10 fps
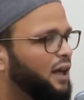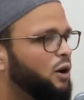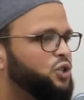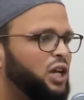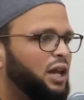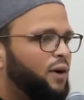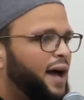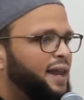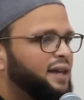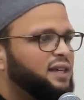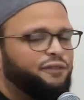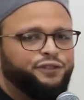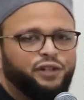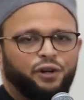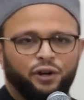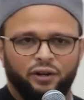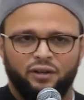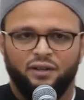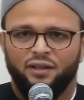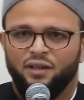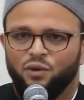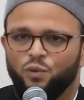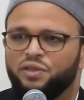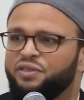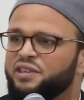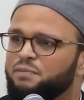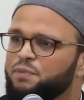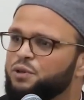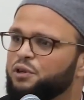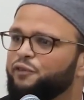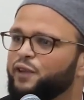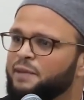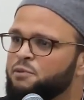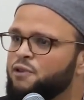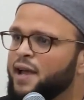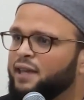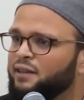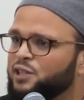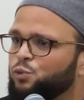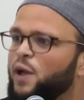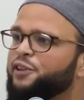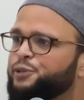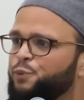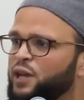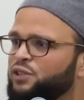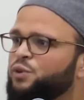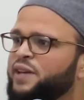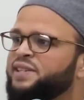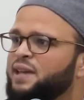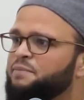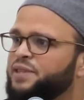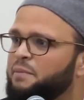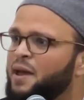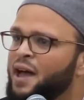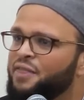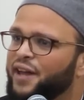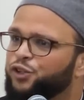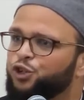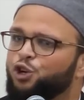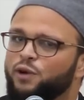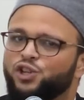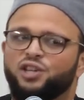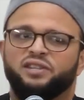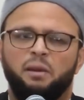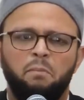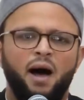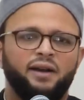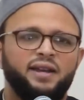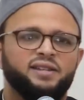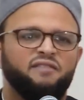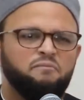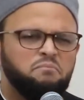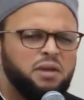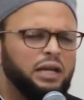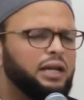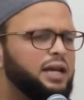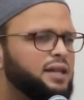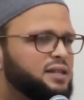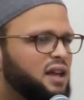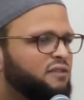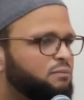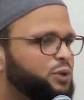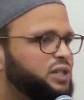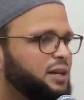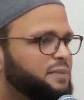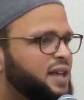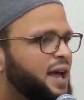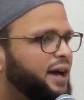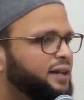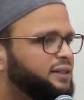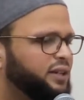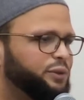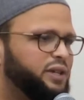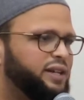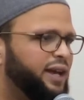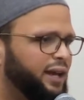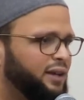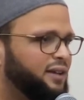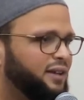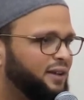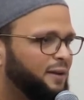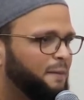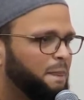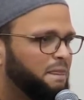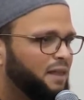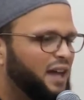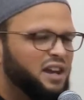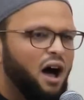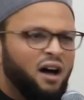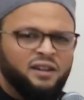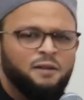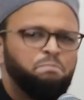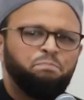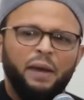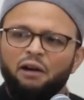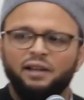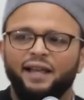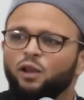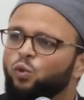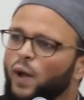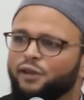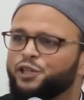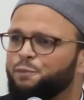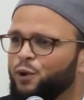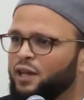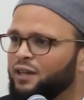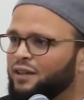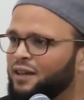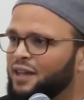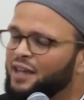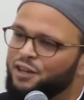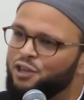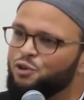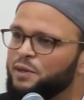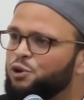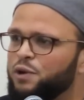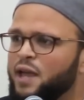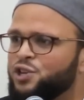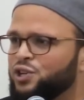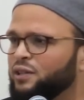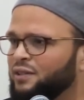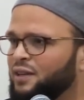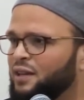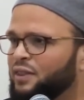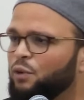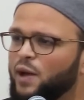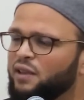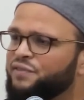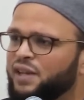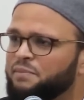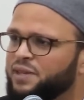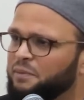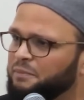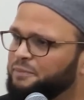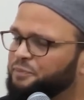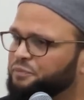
Allah Jalla wa ala gifted her with this beautiful and miraculous wellspring known as Zamzam that nourishes the bodies of millions of Muslims until today. An unparalleled wellspring in human creation, the well of Zamzam.